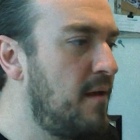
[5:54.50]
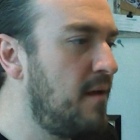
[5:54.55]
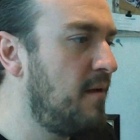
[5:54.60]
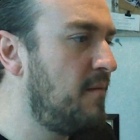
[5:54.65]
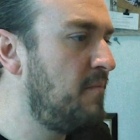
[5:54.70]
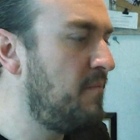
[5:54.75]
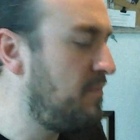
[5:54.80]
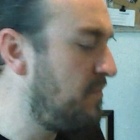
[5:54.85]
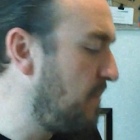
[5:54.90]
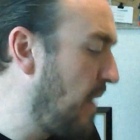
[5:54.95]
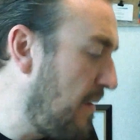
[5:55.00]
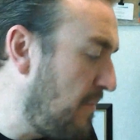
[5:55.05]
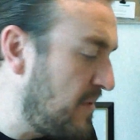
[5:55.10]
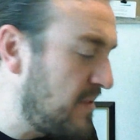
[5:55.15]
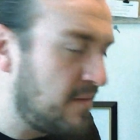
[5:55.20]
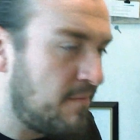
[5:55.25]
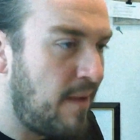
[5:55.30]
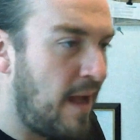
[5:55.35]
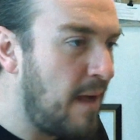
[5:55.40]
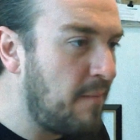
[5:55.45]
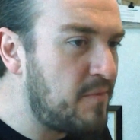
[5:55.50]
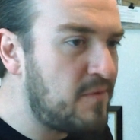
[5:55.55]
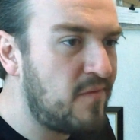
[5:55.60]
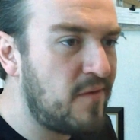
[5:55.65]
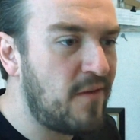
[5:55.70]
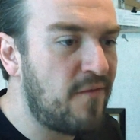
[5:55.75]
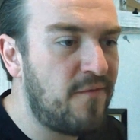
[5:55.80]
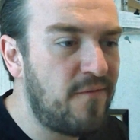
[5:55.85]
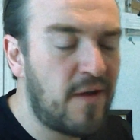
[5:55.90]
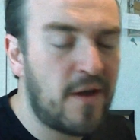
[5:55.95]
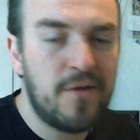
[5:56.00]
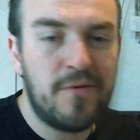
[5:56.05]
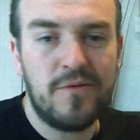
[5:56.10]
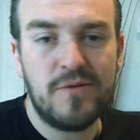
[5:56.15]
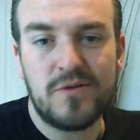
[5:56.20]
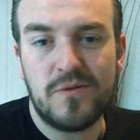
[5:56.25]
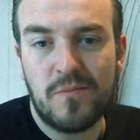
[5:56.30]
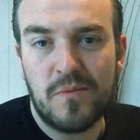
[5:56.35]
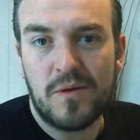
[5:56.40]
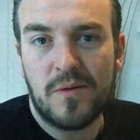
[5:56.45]
and maybe some apps for your phone and
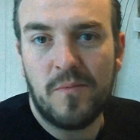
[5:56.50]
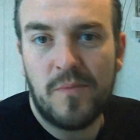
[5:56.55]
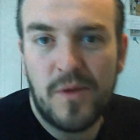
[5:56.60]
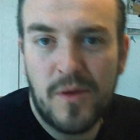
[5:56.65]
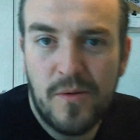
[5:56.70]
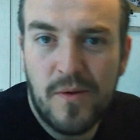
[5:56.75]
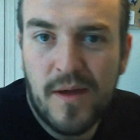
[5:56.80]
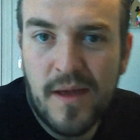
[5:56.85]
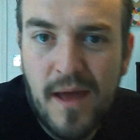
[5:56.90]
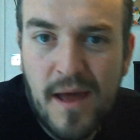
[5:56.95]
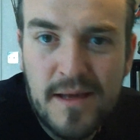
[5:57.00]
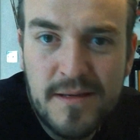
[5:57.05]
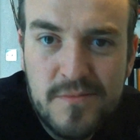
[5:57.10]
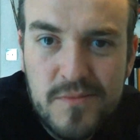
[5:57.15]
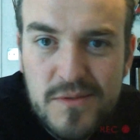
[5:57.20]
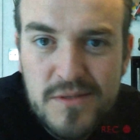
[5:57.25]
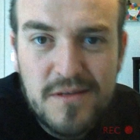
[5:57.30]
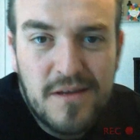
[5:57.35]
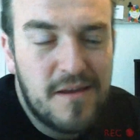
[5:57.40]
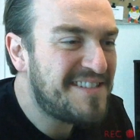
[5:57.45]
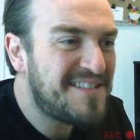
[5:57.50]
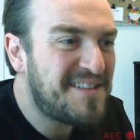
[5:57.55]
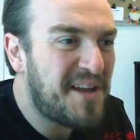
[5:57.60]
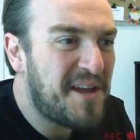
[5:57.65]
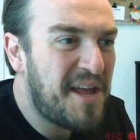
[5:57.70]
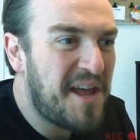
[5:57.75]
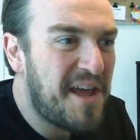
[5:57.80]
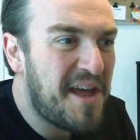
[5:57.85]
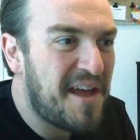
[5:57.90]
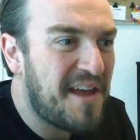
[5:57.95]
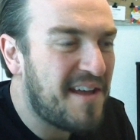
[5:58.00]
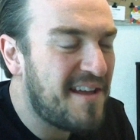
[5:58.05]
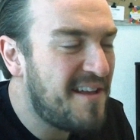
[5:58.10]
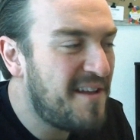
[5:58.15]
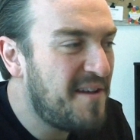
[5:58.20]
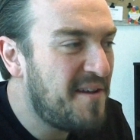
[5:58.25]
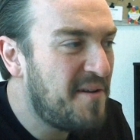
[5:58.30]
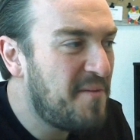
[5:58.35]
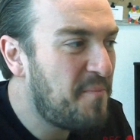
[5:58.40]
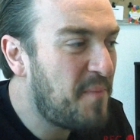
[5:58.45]
some computer games. So yeah.
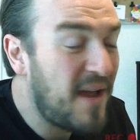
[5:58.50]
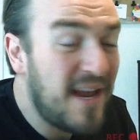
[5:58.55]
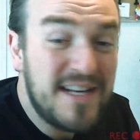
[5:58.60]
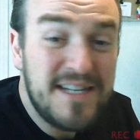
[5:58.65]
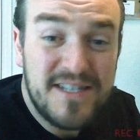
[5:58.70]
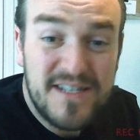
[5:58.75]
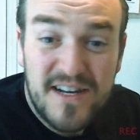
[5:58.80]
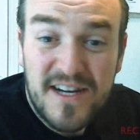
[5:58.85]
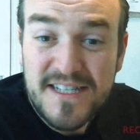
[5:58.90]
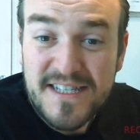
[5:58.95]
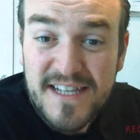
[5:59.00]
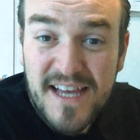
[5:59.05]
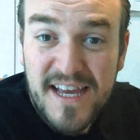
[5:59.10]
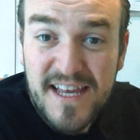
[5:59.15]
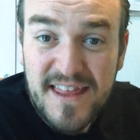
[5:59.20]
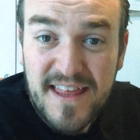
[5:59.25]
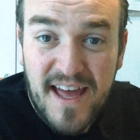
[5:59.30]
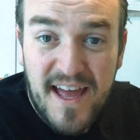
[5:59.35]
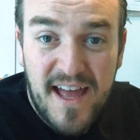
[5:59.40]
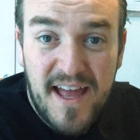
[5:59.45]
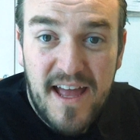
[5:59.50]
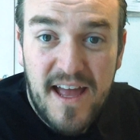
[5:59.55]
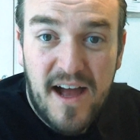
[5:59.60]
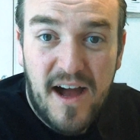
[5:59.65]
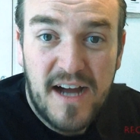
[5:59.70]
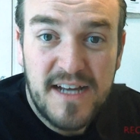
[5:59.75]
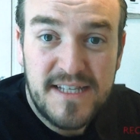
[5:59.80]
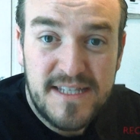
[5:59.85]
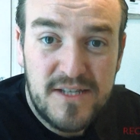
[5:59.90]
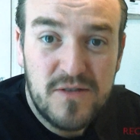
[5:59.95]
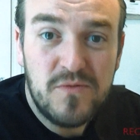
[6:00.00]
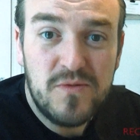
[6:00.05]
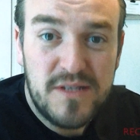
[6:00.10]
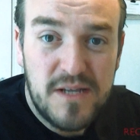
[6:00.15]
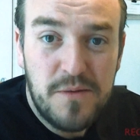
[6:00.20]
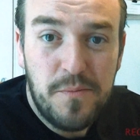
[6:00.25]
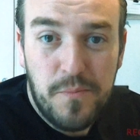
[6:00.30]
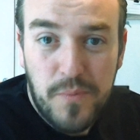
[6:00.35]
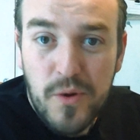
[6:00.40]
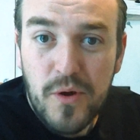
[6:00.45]
But I say that, I still
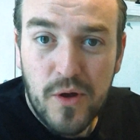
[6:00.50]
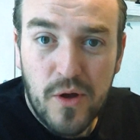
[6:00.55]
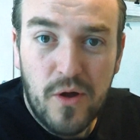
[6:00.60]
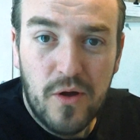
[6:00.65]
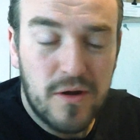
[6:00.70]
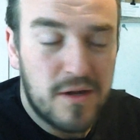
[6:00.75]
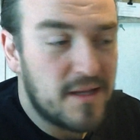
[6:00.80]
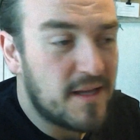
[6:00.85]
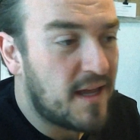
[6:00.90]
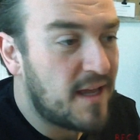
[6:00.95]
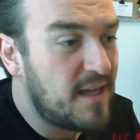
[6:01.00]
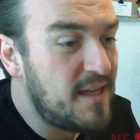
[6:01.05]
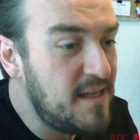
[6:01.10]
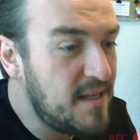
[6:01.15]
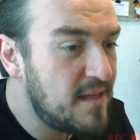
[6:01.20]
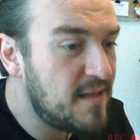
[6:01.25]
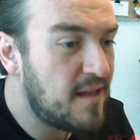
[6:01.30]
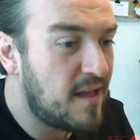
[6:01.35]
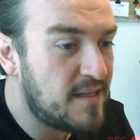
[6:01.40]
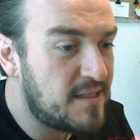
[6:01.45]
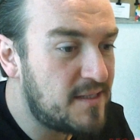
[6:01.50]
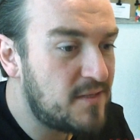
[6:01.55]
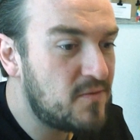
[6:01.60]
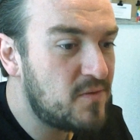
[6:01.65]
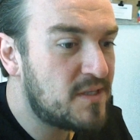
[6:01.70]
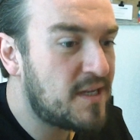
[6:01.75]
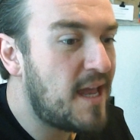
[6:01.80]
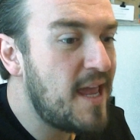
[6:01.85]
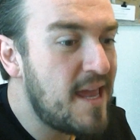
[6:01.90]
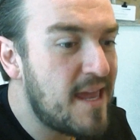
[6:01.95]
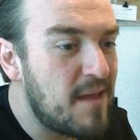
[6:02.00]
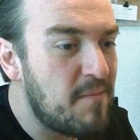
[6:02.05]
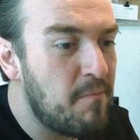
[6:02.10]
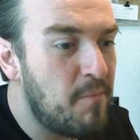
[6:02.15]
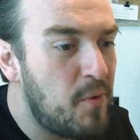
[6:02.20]
did book a holiday. They're still taking